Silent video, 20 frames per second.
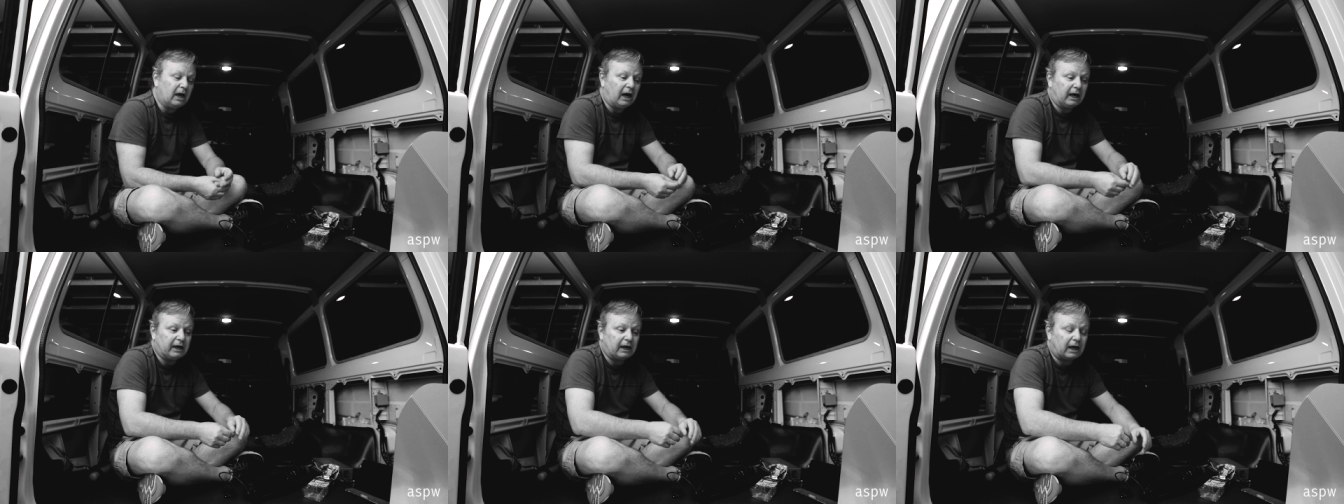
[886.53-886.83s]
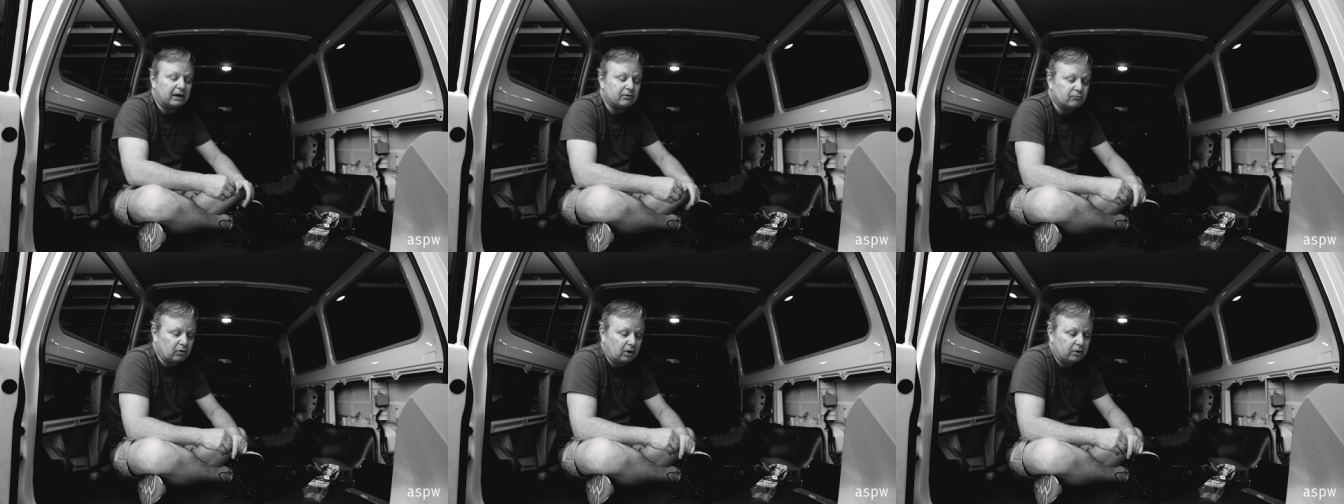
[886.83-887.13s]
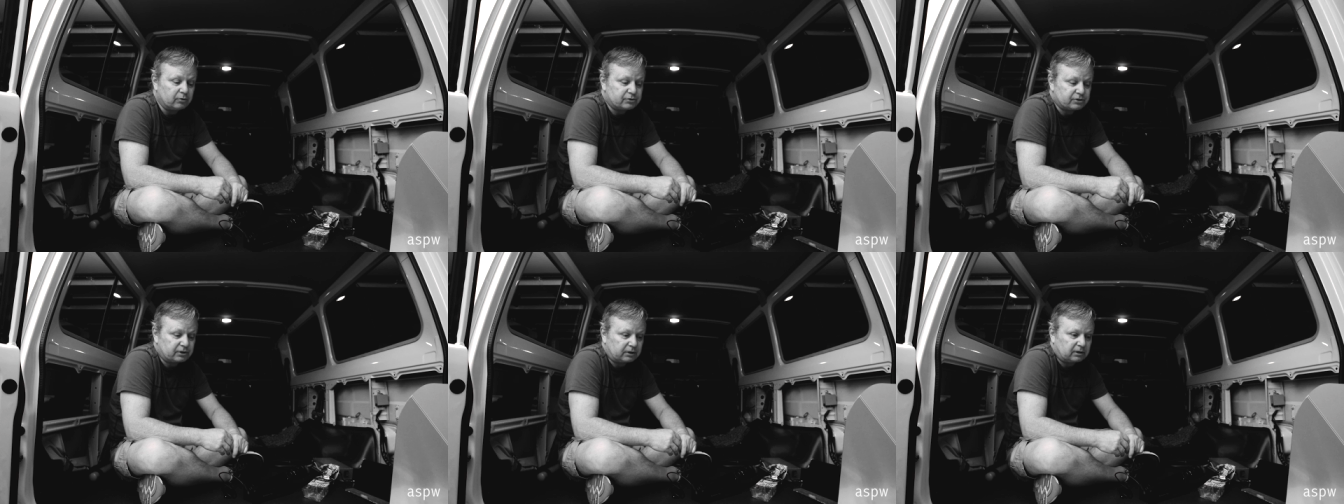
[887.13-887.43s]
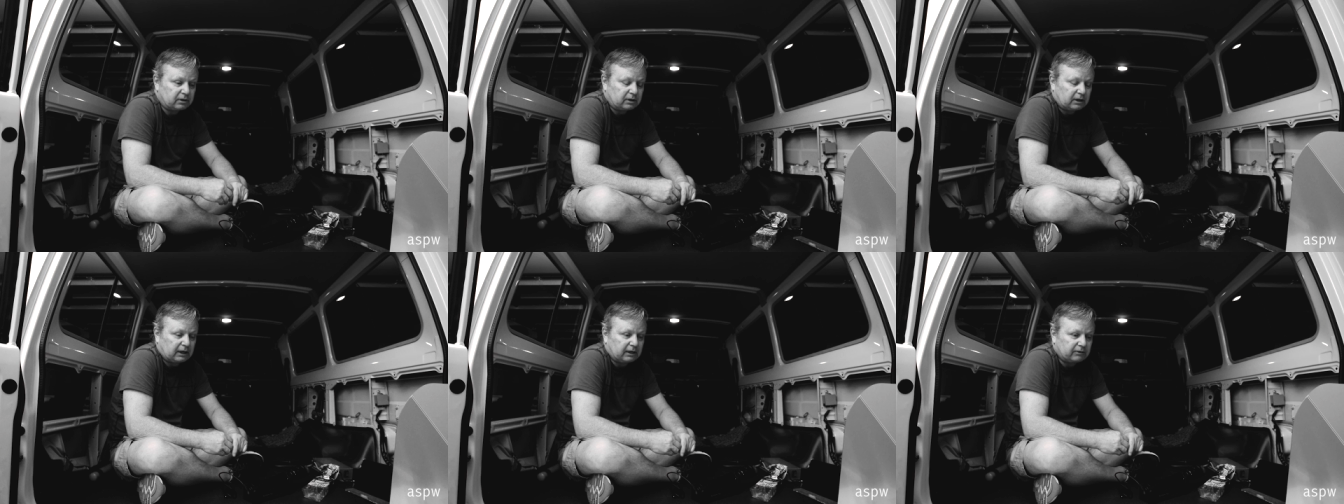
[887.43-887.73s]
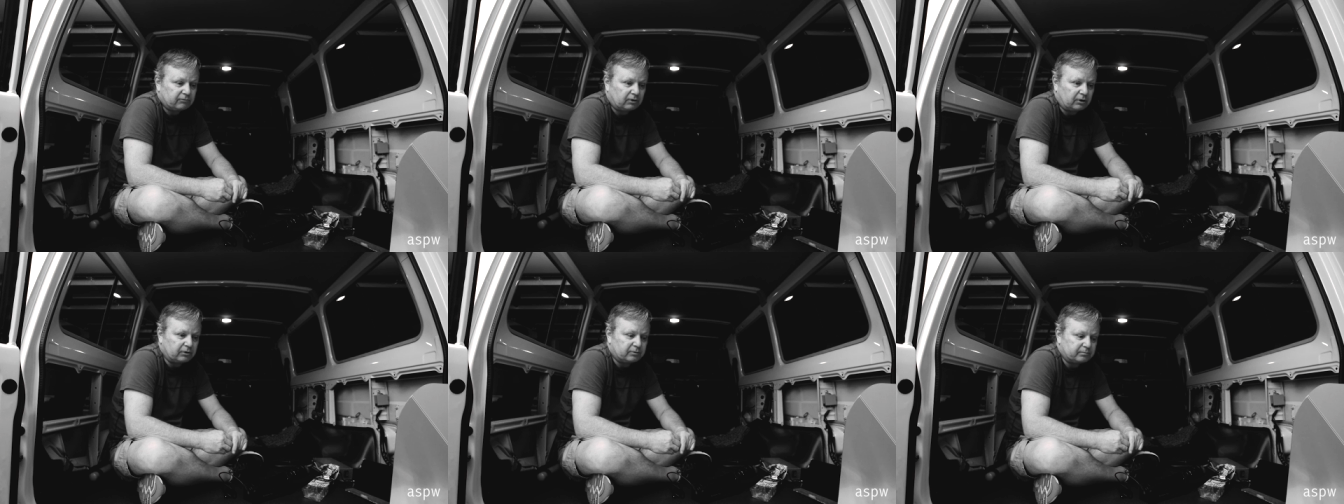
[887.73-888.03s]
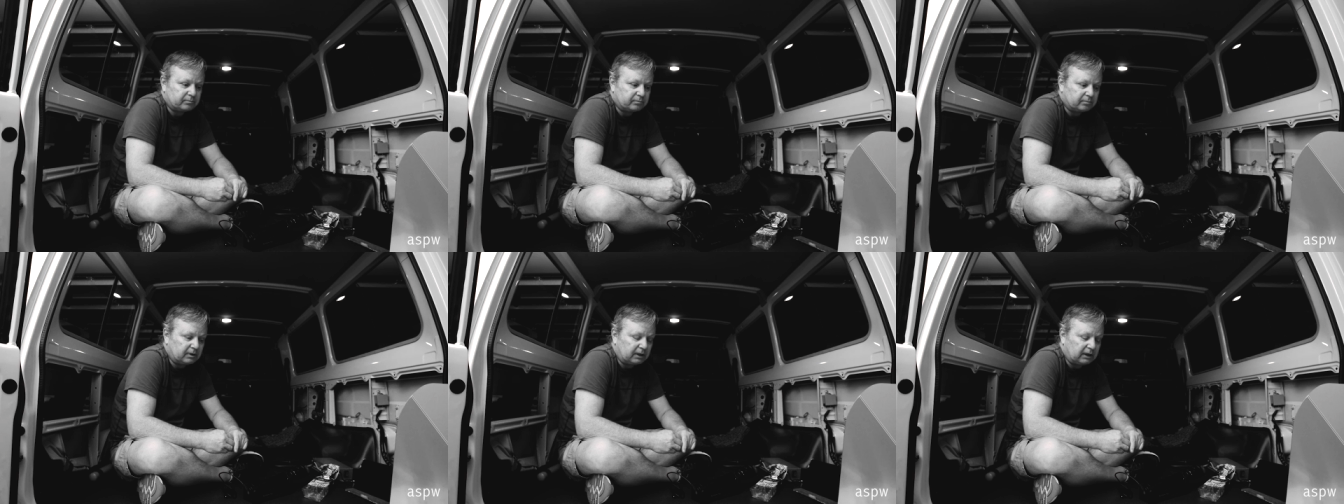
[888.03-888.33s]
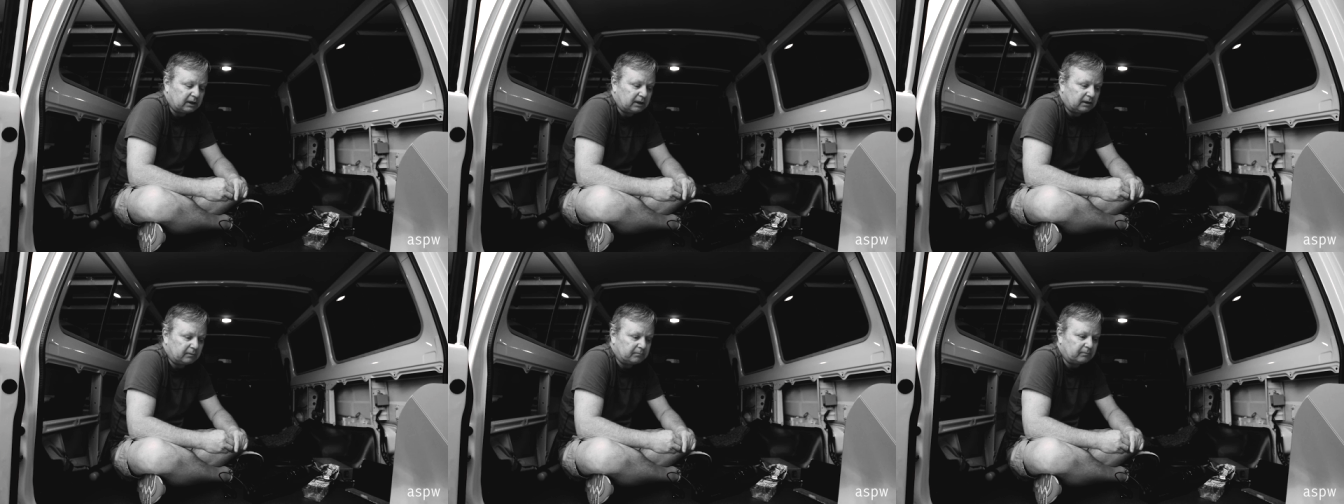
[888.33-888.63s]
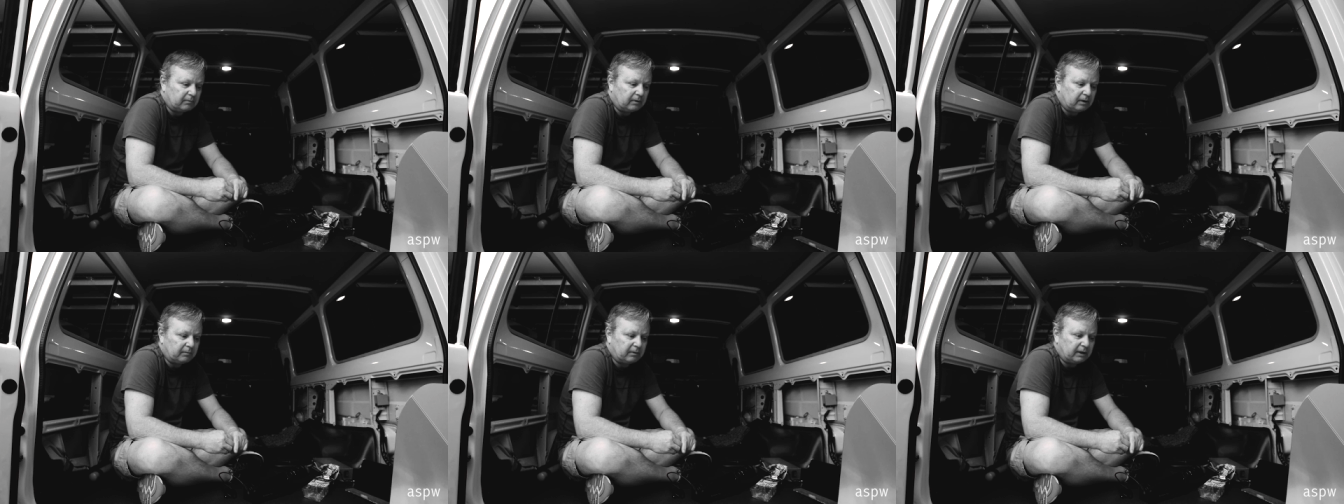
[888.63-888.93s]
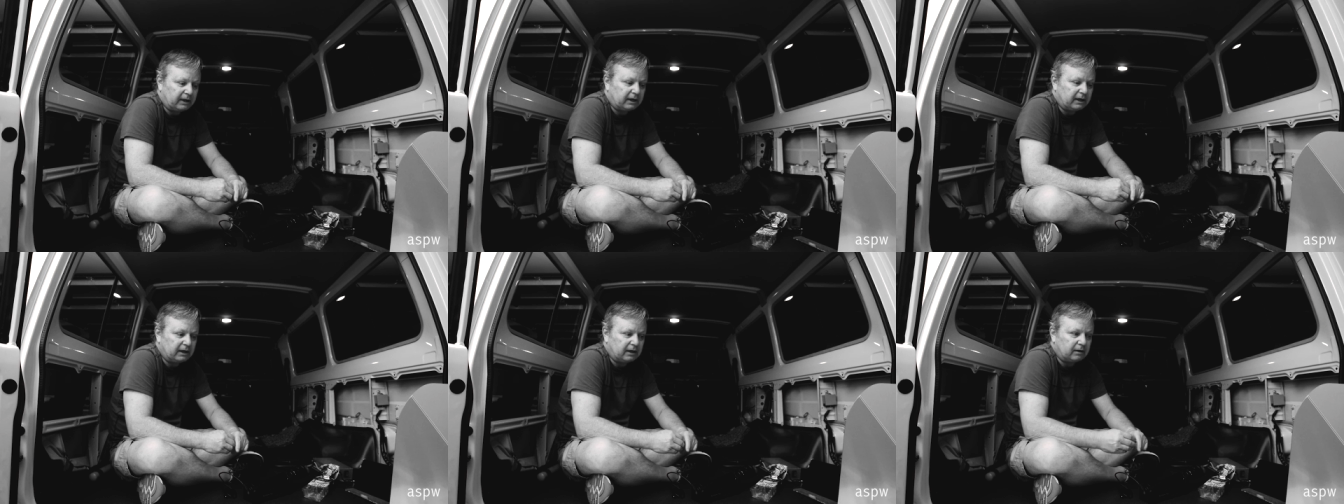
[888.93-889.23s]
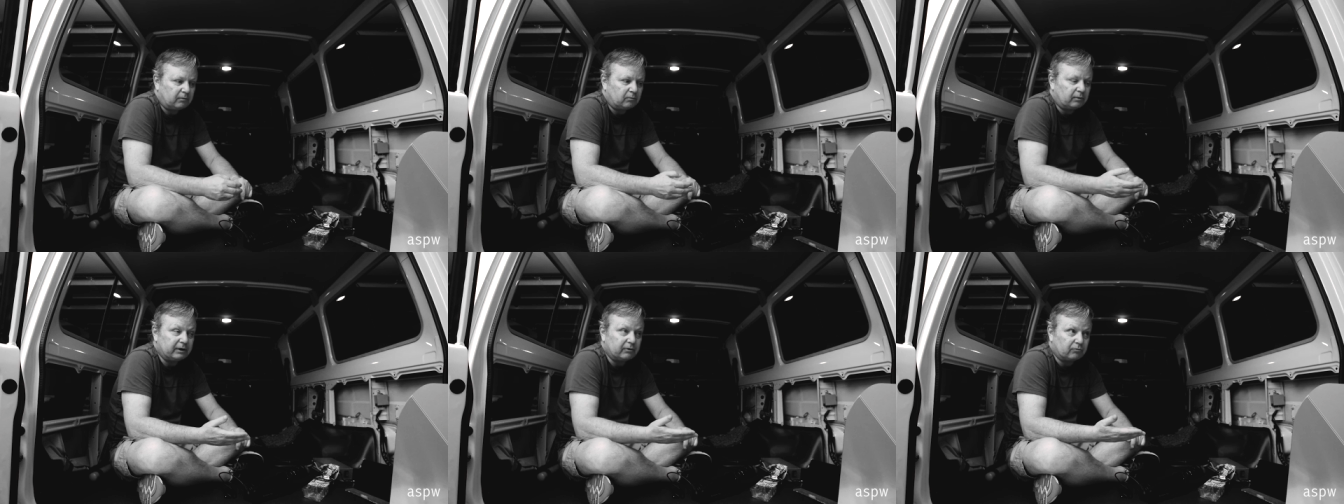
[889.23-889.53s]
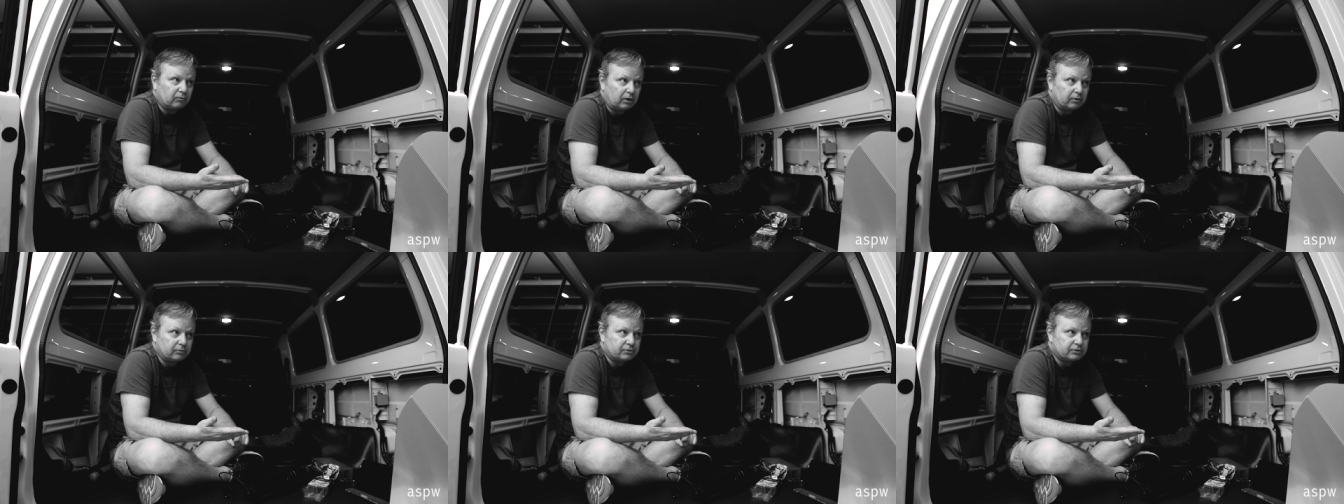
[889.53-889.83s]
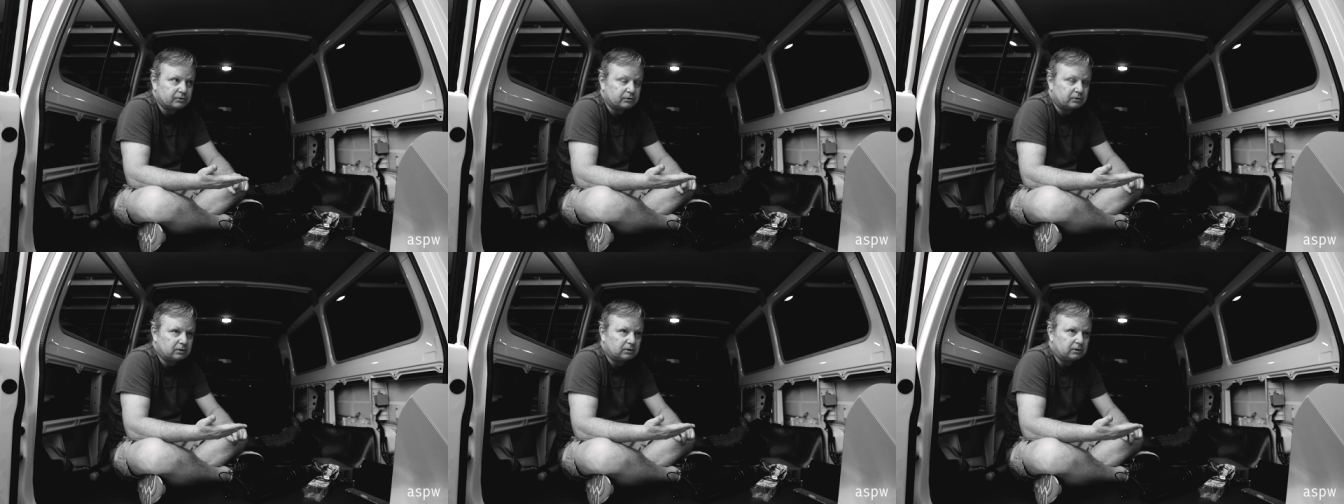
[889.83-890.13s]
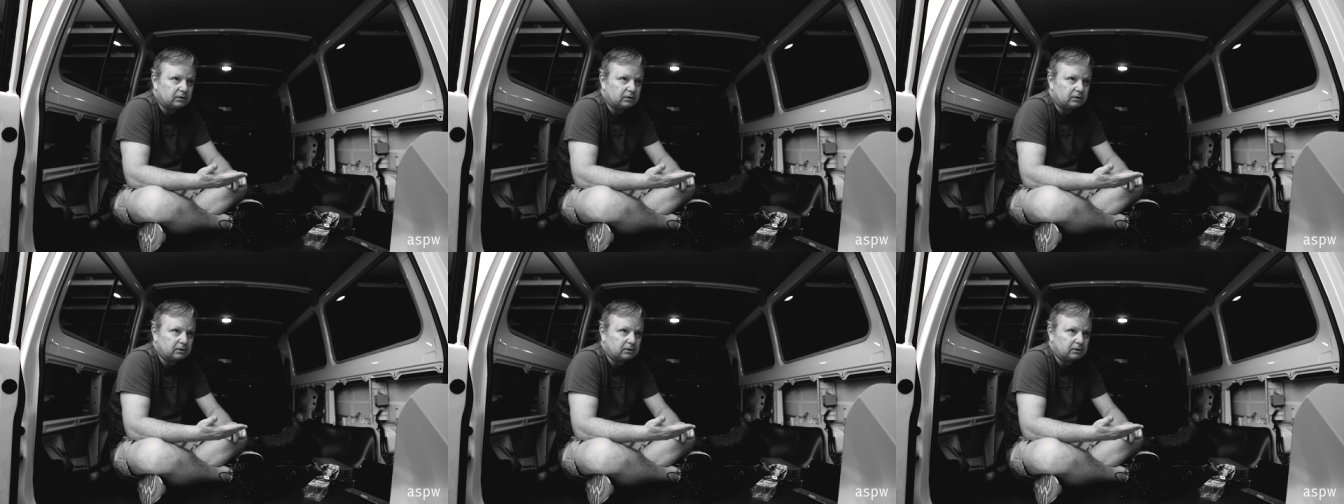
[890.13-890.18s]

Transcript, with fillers: And I wrote, a, I wrote, um, um I, we wrote